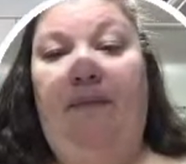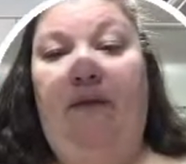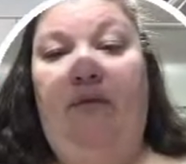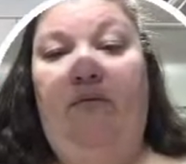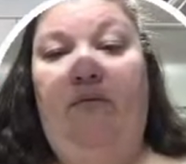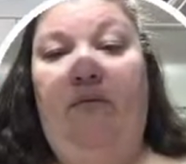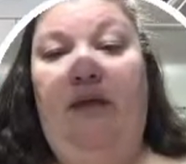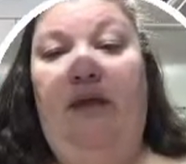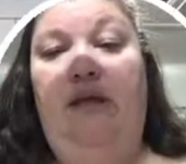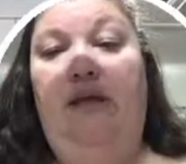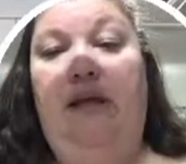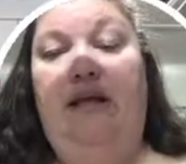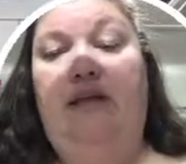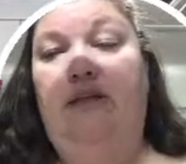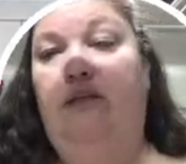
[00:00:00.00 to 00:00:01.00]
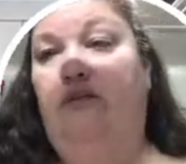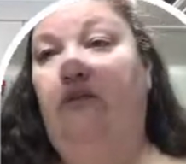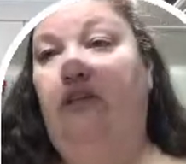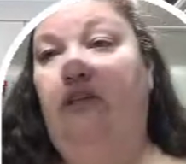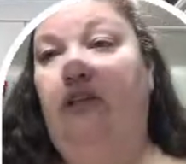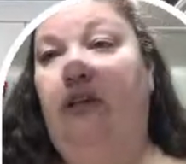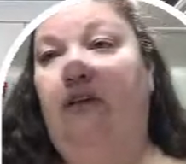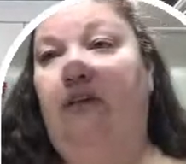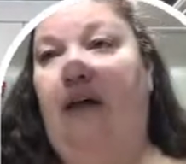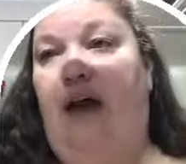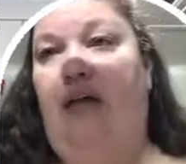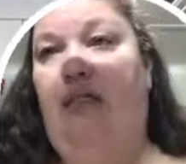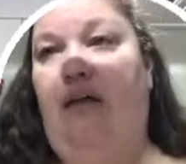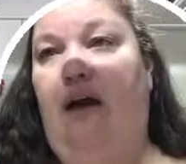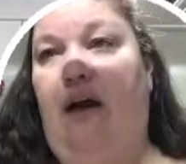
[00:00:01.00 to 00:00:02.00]
we like to share
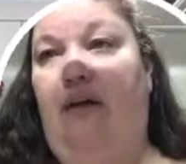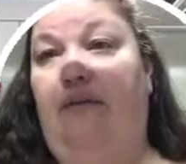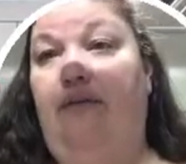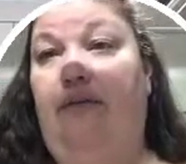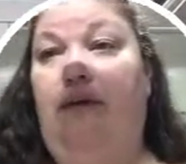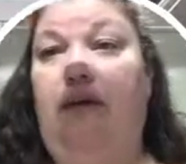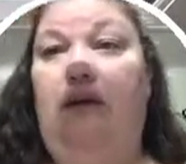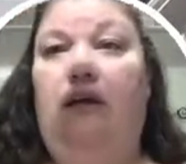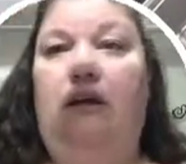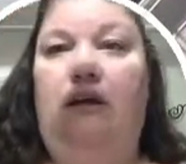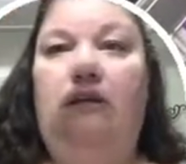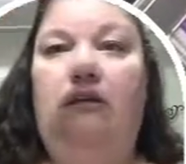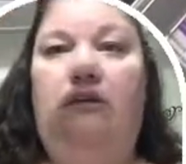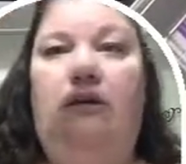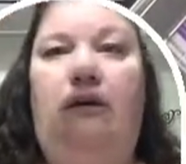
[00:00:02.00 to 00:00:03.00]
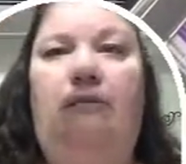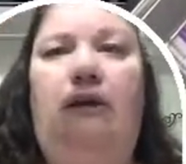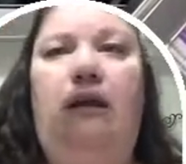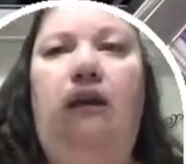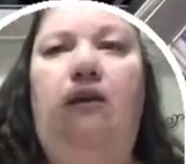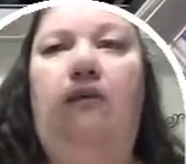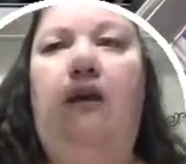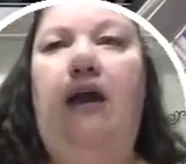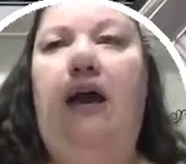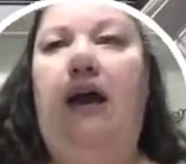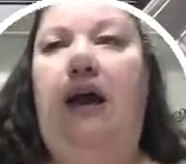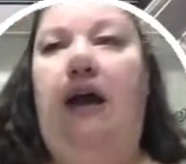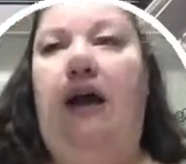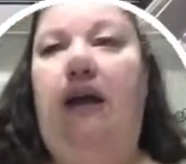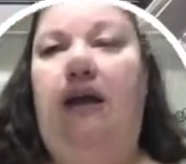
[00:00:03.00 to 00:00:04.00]
that love. So I'm going to go
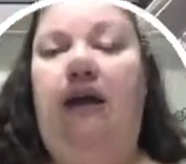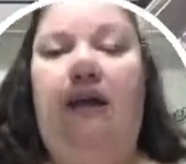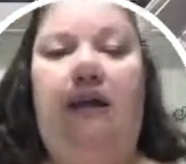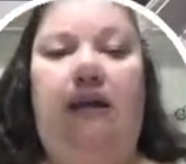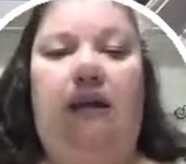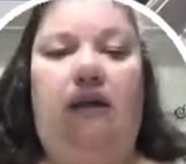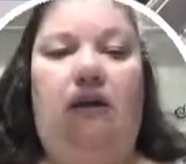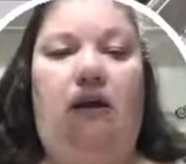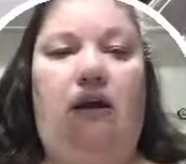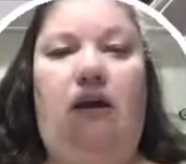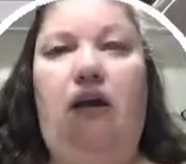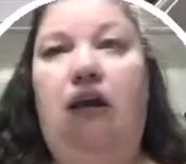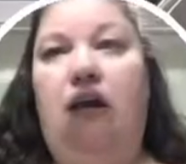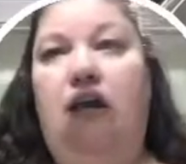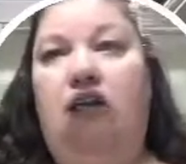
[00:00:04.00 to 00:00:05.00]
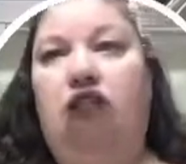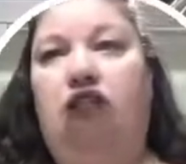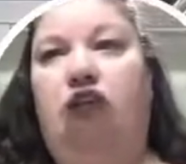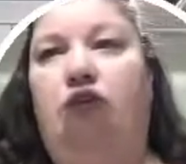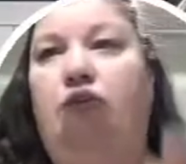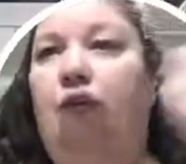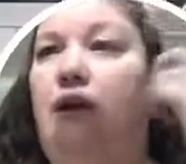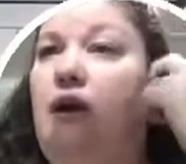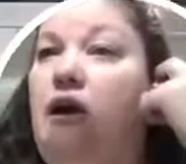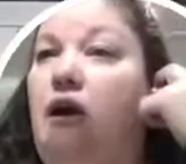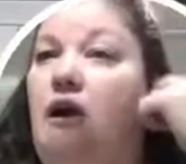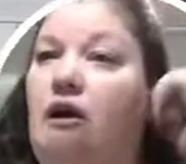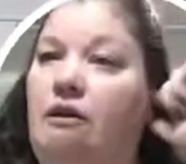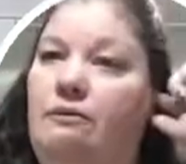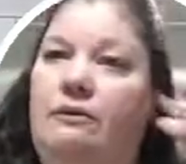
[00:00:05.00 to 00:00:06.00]
ahead here, show you our
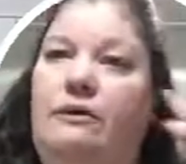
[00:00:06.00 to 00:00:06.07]
card. We're